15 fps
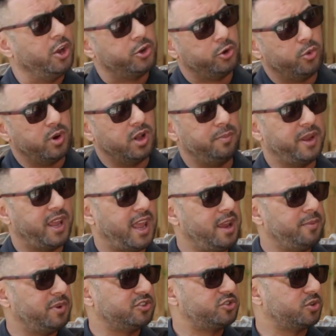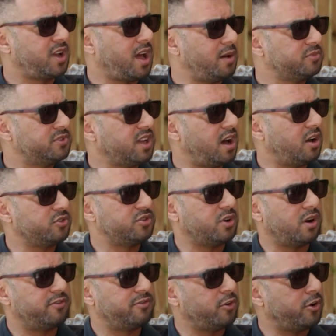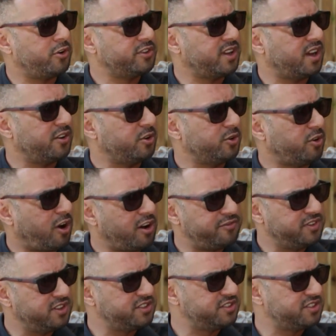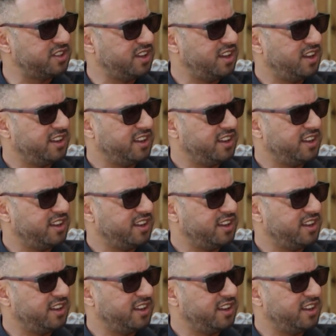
You will be able to come down to our Florida Road office